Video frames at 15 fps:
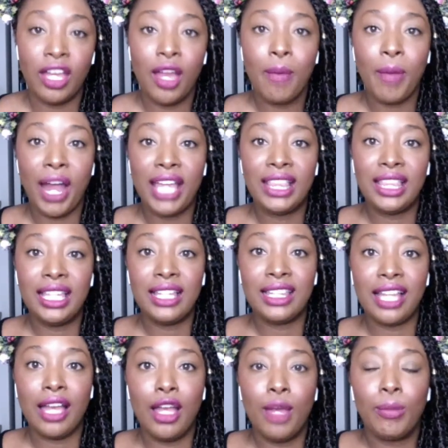But I think
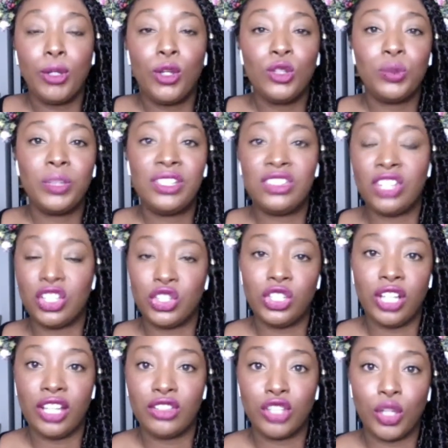that because we
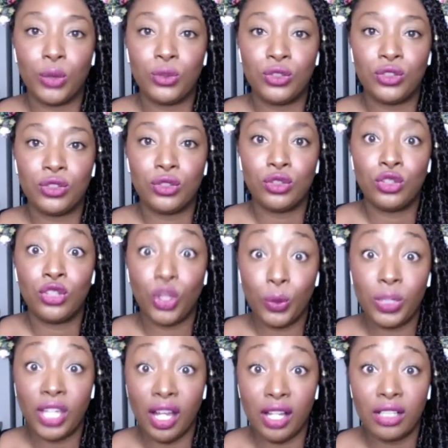sexualize girls so
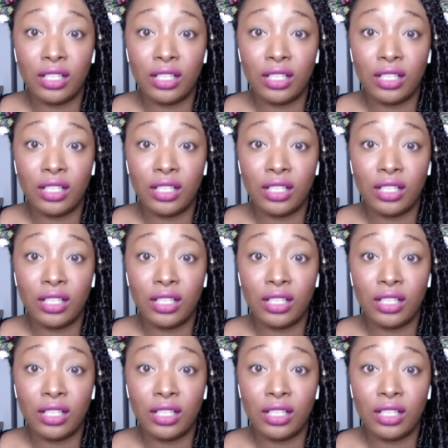young,